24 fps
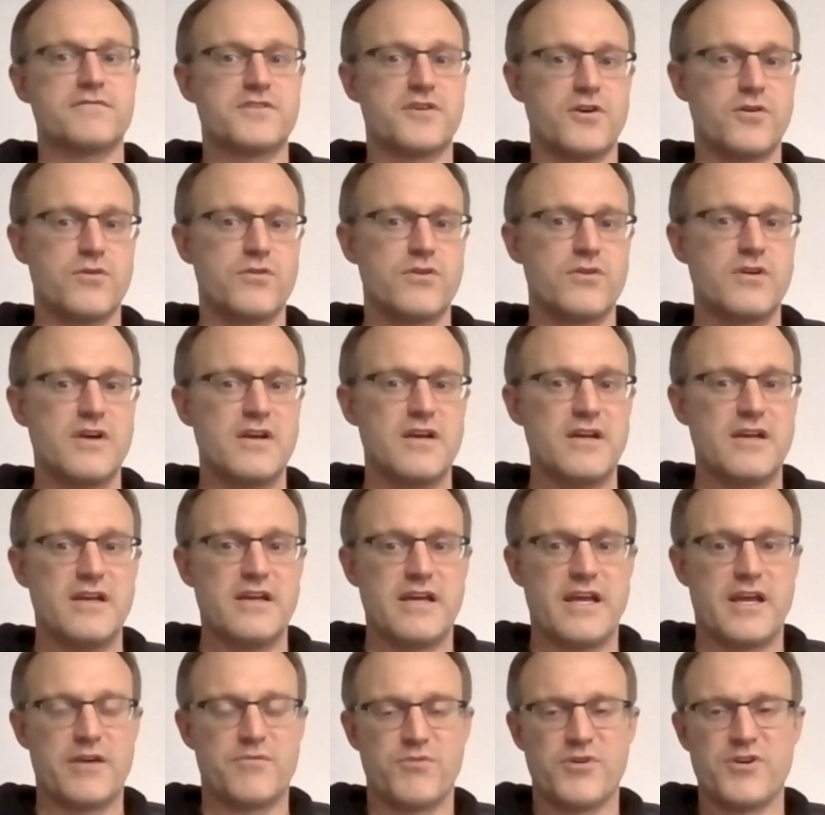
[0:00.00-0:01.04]
So
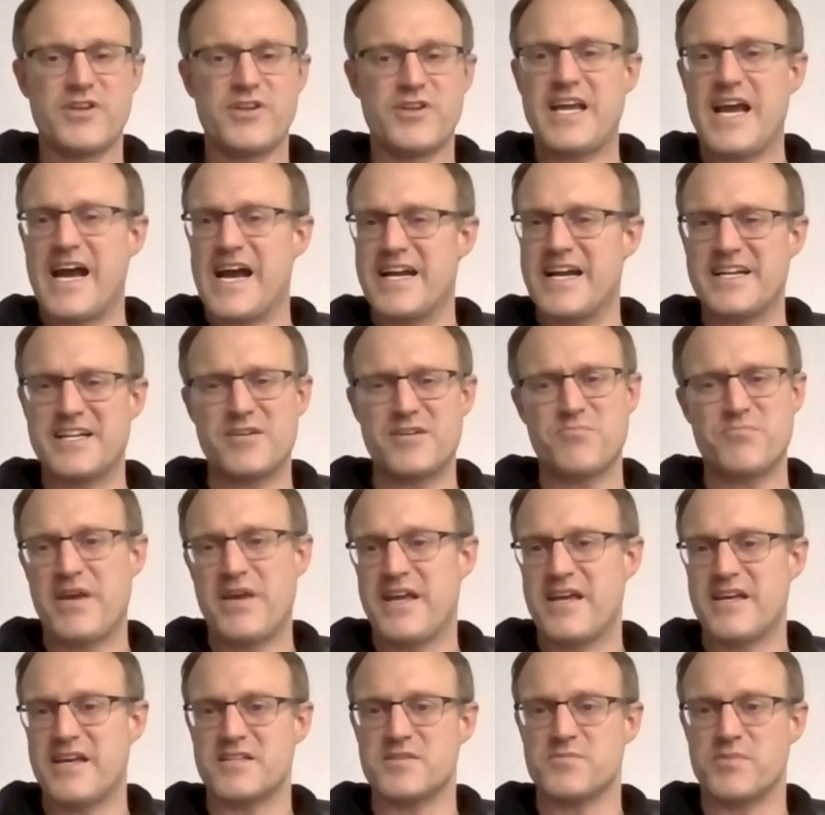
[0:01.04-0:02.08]
it really kind of
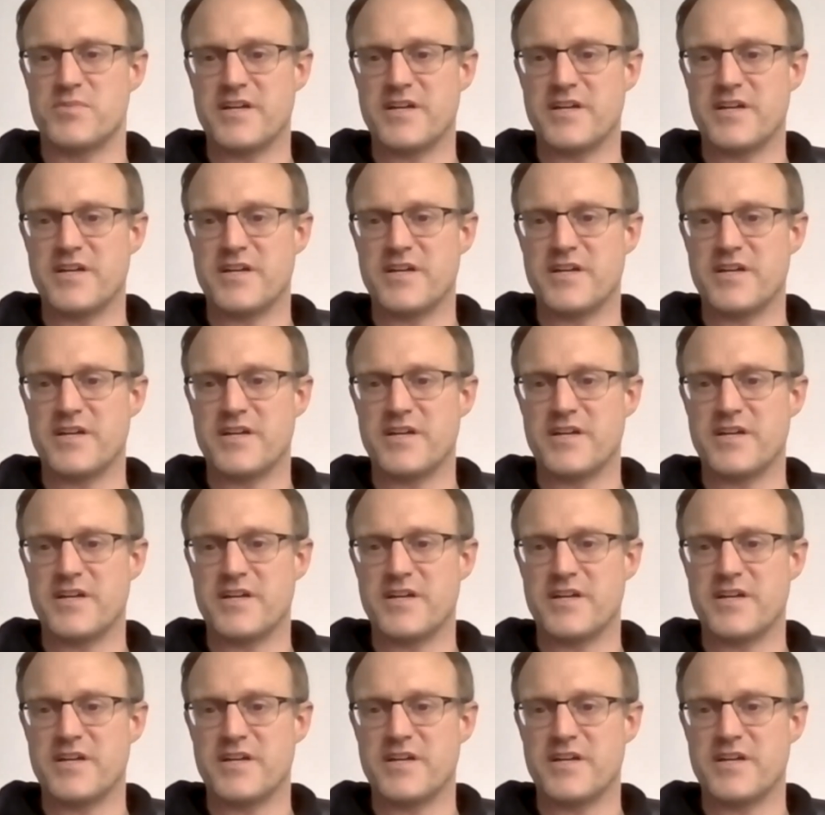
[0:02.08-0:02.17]
depends.